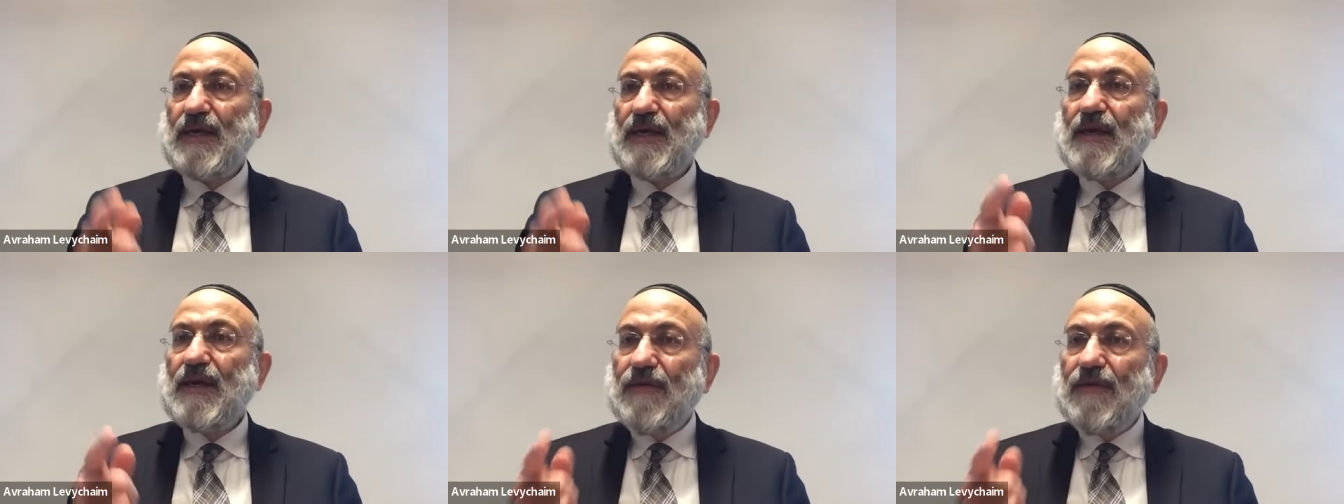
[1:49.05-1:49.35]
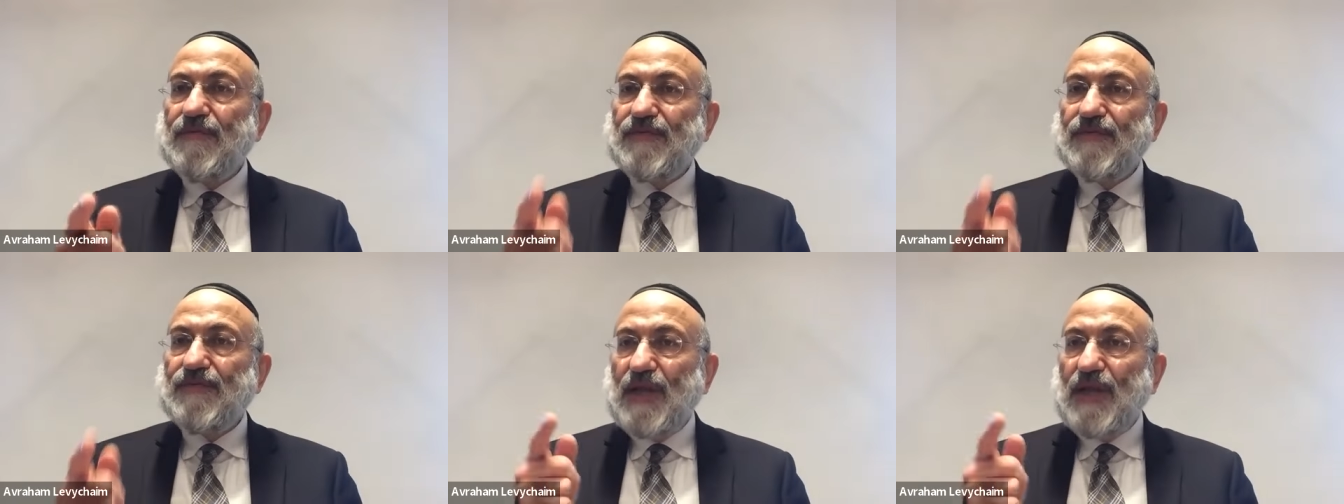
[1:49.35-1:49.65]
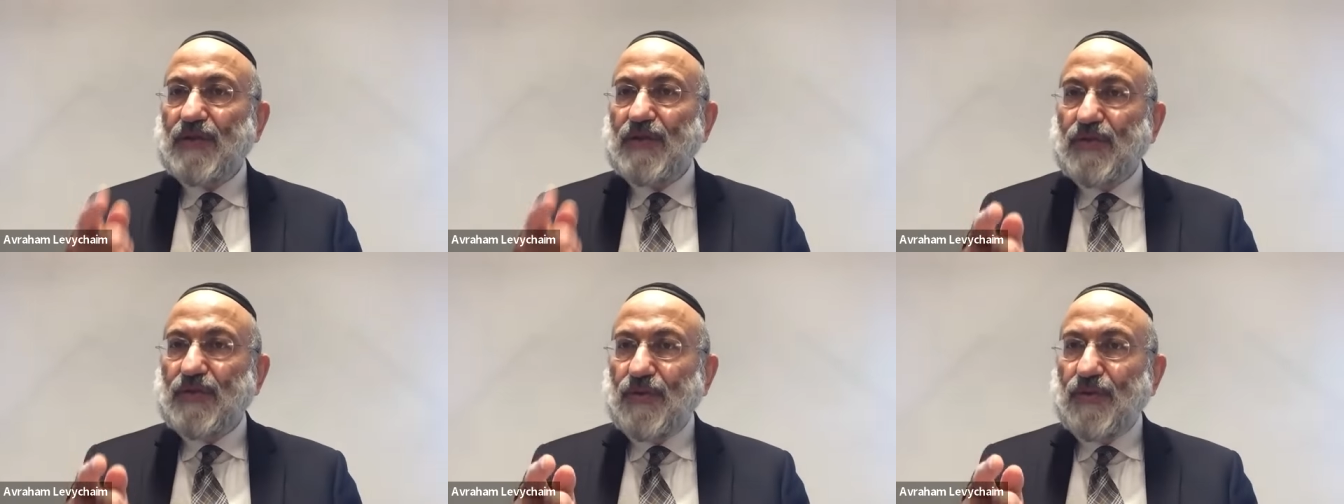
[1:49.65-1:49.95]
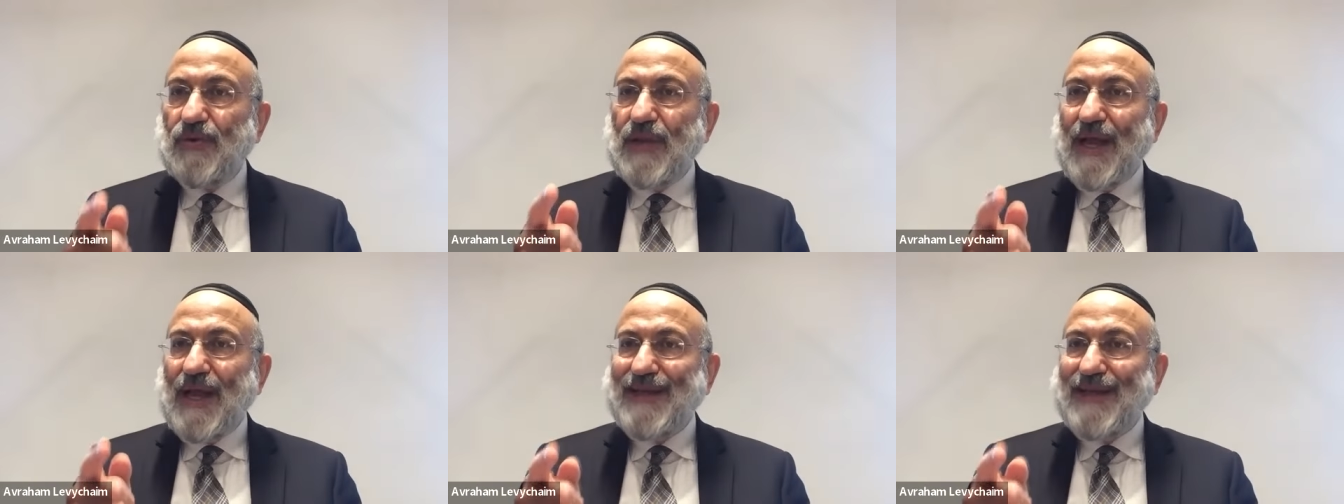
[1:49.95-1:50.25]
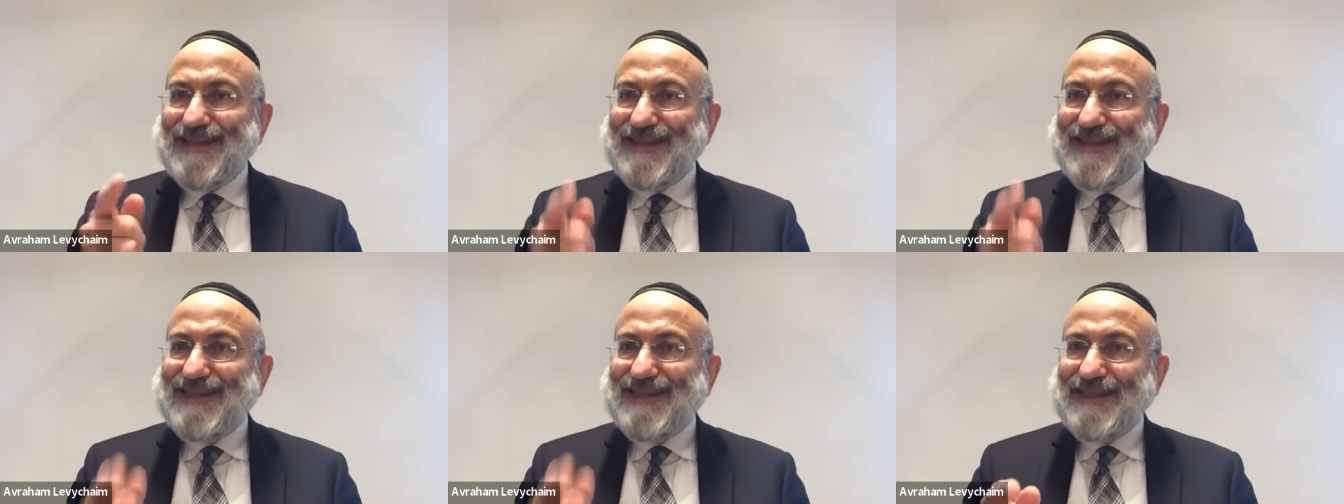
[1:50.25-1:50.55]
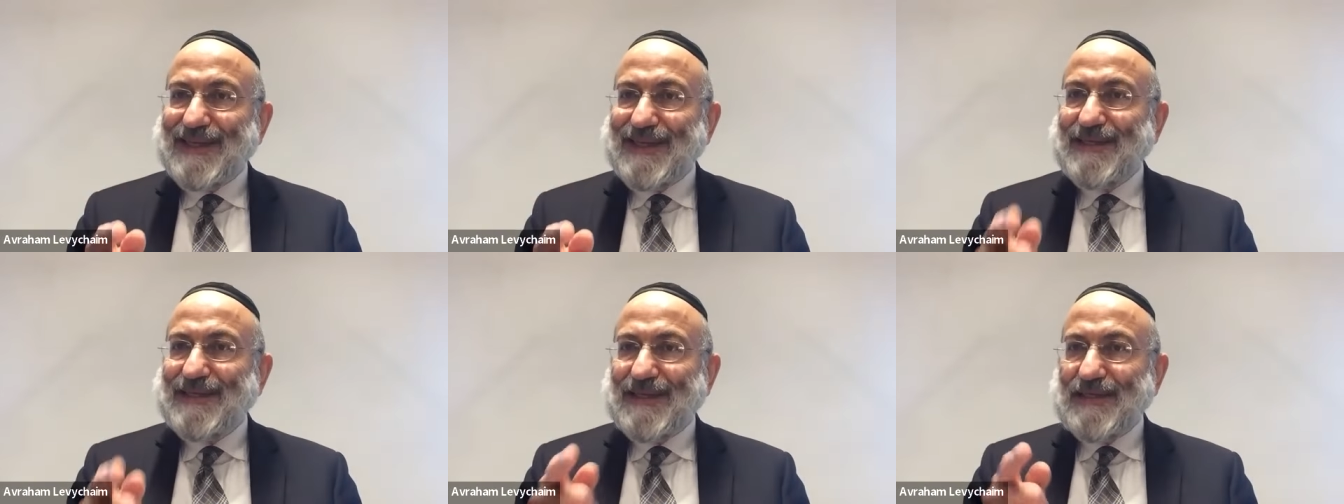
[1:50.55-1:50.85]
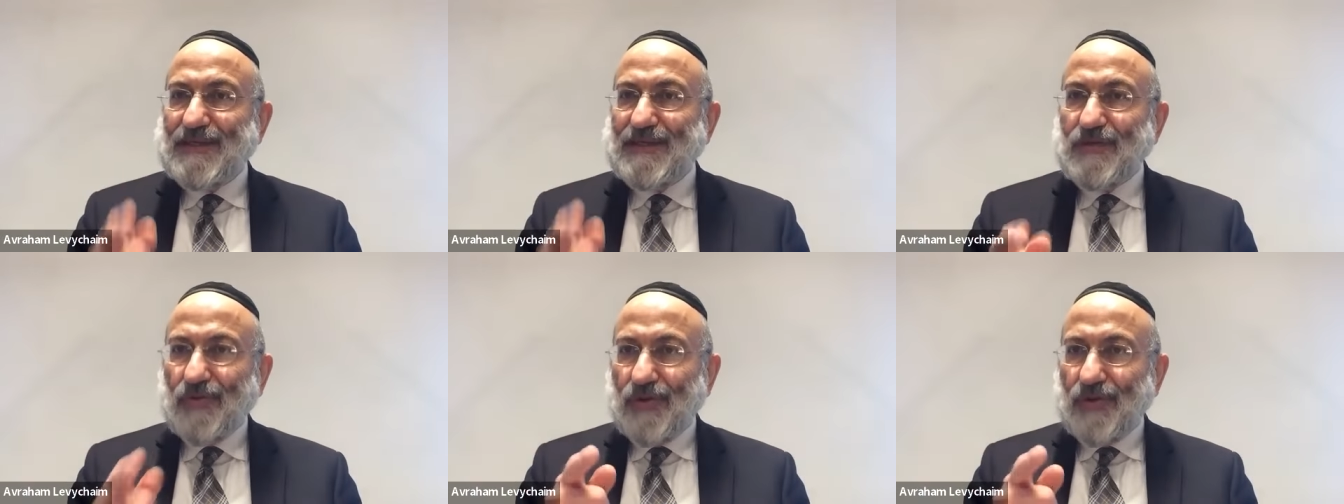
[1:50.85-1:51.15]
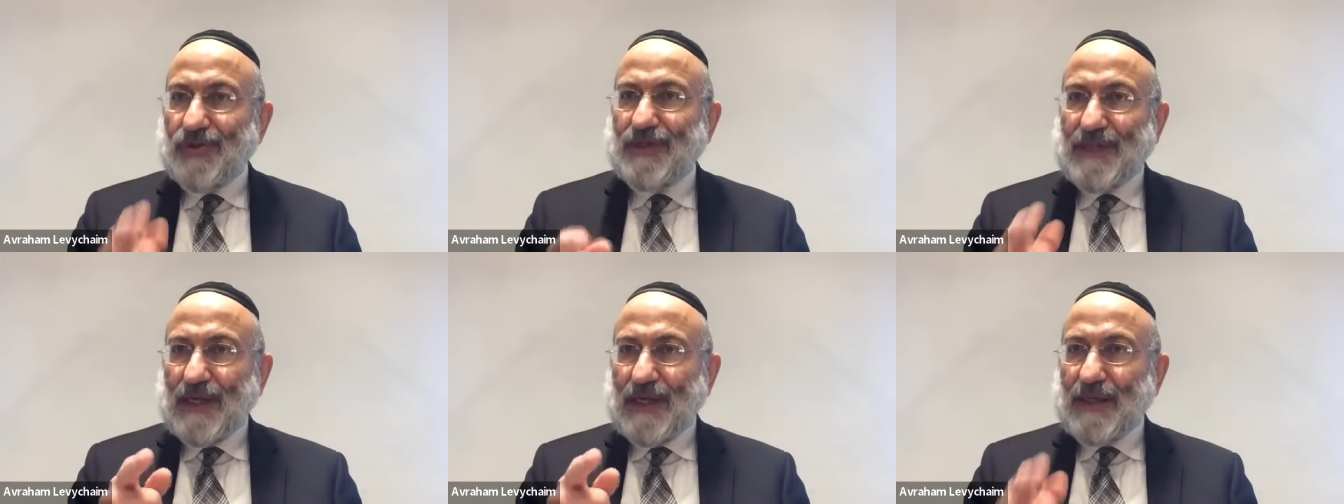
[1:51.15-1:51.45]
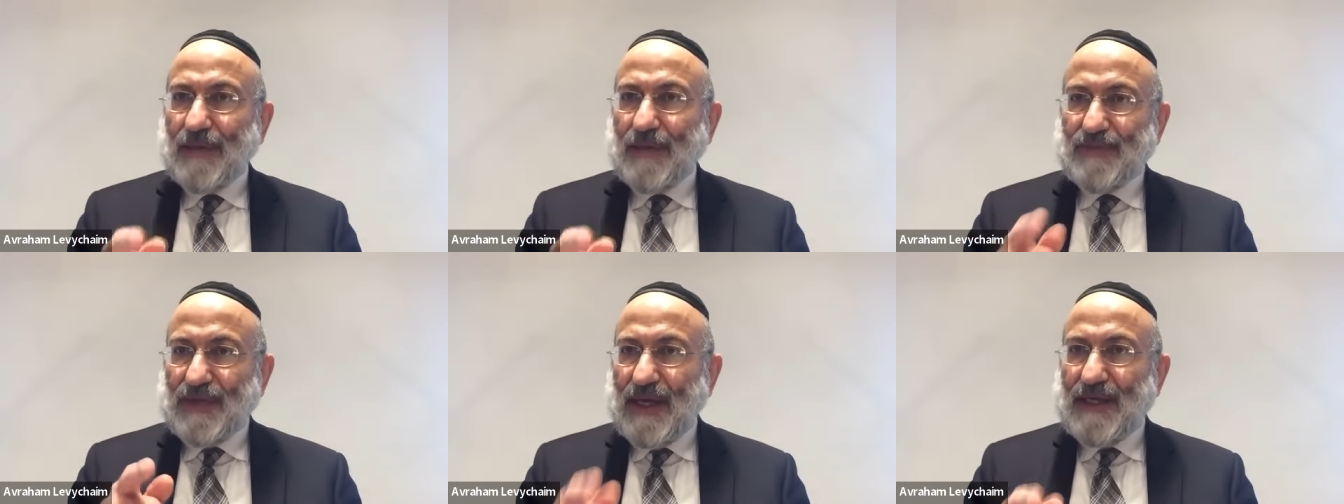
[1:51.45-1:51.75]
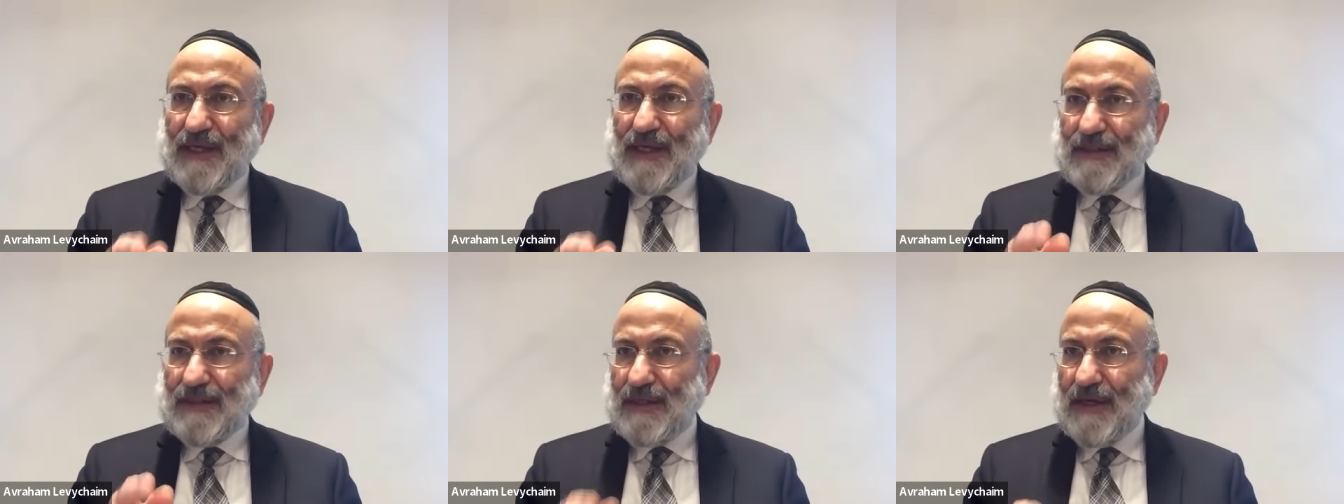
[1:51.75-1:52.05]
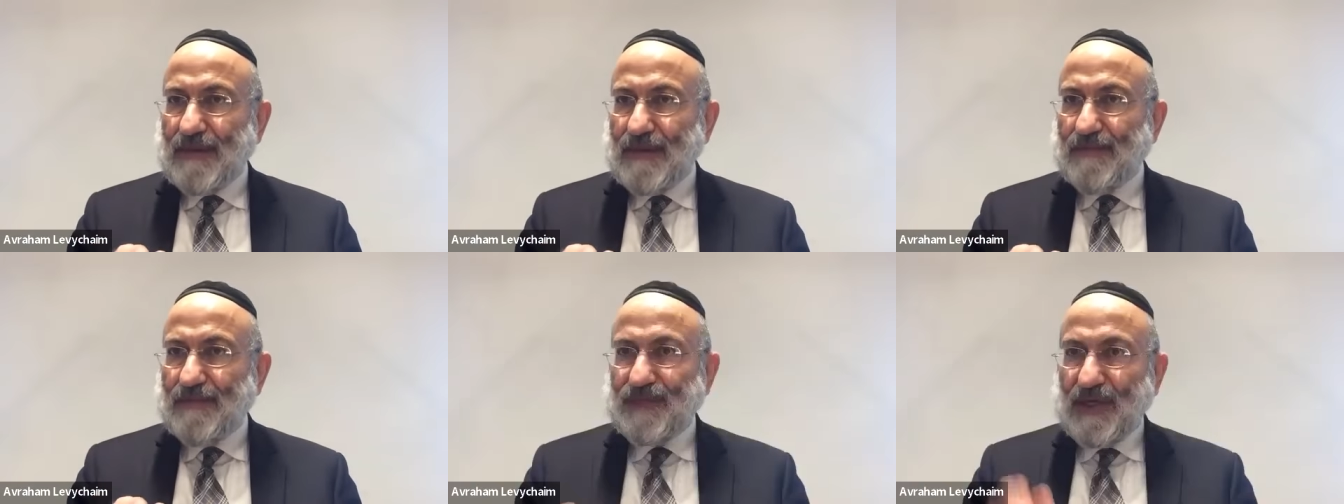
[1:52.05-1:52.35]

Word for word: If they do like it's said, it's for And I'm telling them,